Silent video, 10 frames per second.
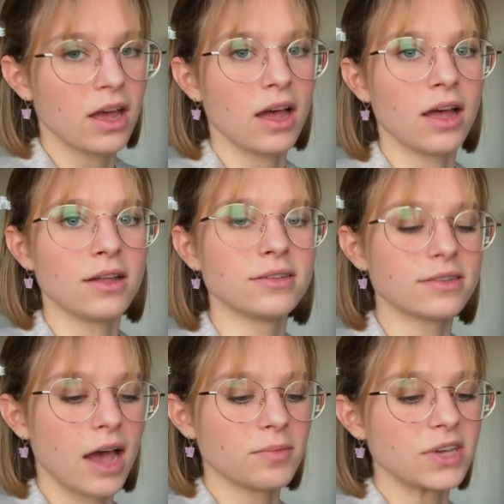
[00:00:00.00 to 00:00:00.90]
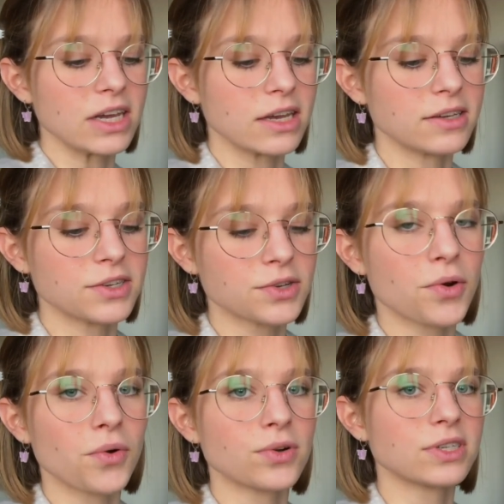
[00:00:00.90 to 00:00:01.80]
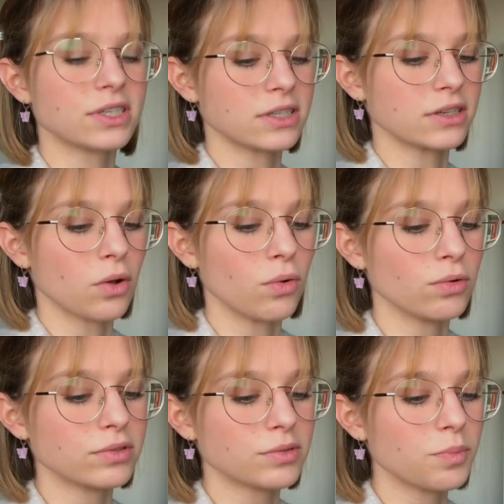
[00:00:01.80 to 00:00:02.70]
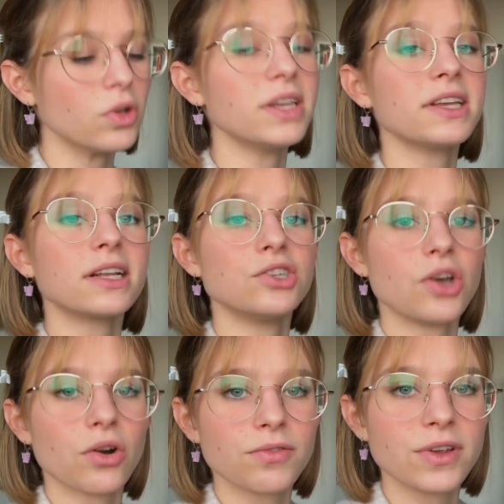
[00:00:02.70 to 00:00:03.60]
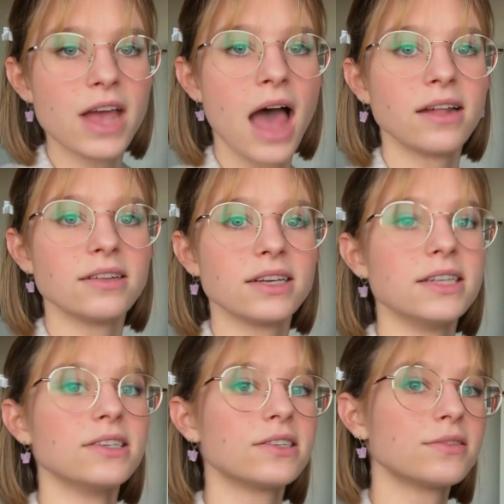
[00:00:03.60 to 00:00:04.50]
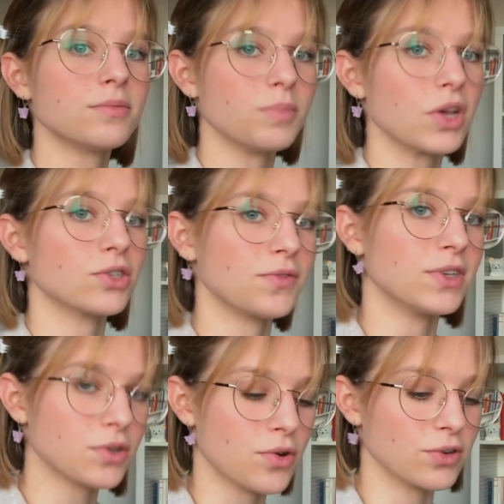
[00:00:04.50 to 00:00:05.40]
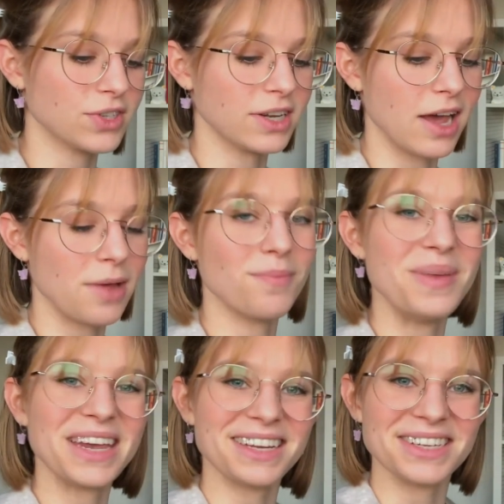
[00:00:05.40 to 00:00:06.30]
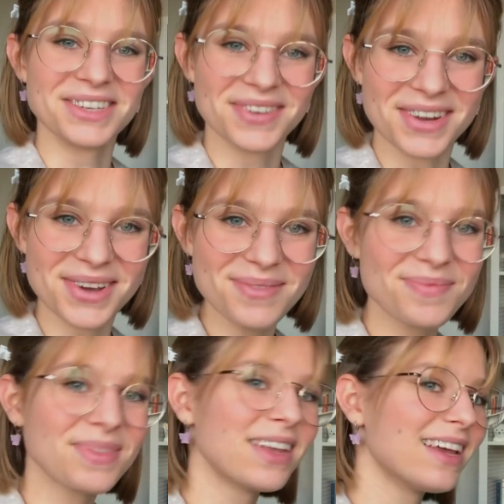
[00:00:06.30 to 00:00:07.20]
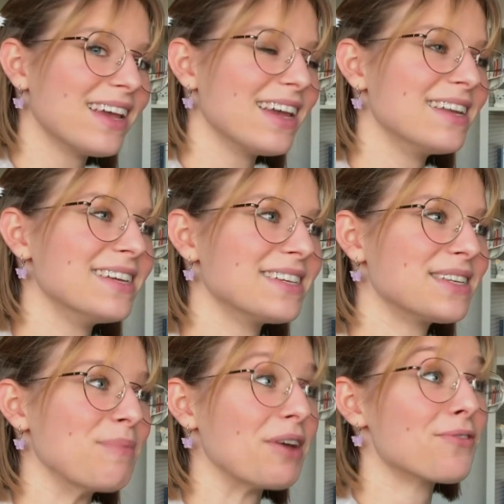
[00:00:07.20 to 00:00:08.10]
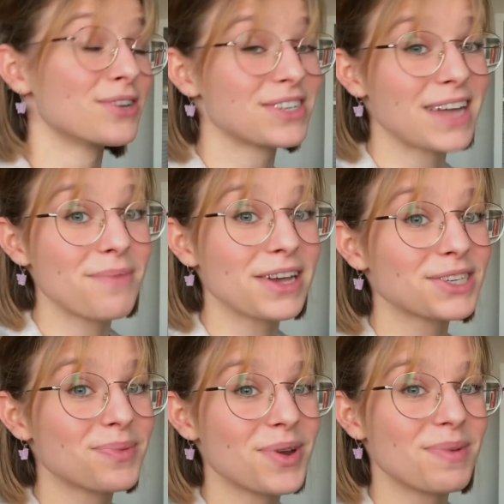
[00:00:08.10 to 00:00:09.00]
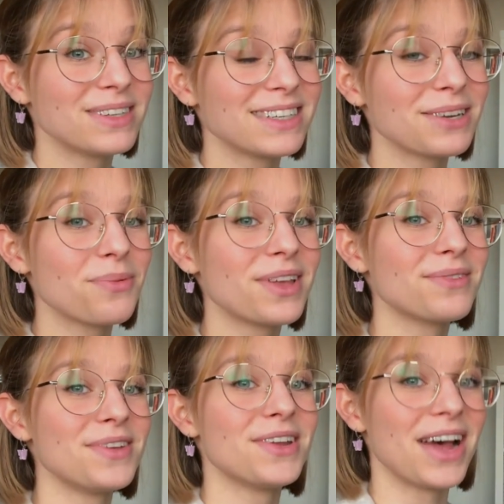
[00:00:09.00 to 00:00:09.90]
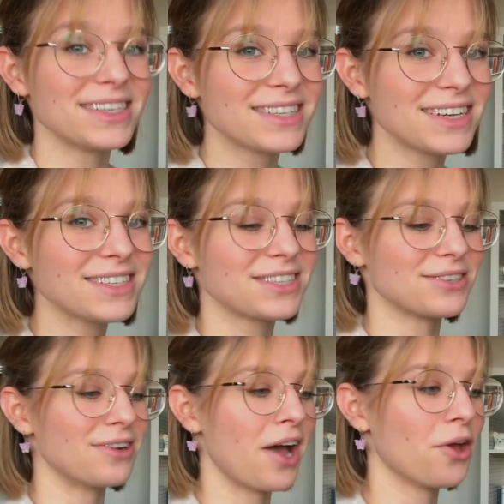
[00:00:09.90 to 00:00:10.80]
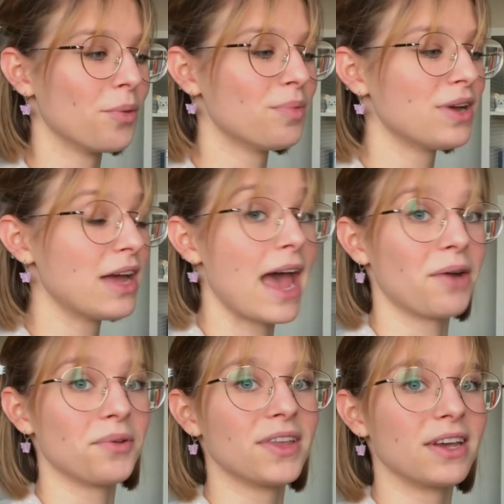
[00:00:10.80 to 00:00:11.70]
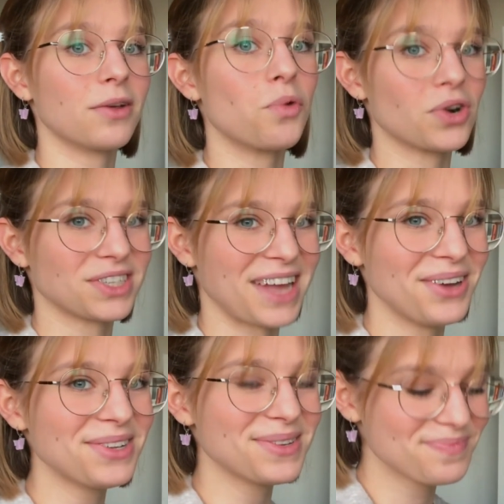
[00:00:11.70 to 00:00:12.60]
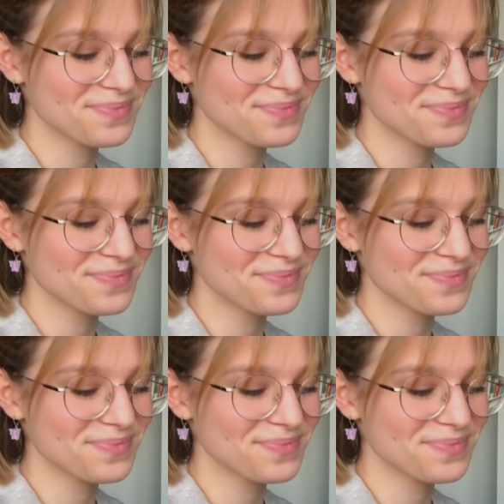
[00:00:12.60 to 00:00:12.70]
And I'm taking this course called Political Geography, and it is because of this course that I'm making this video. It is my first time experimenting with video essays, so I hope everything works out.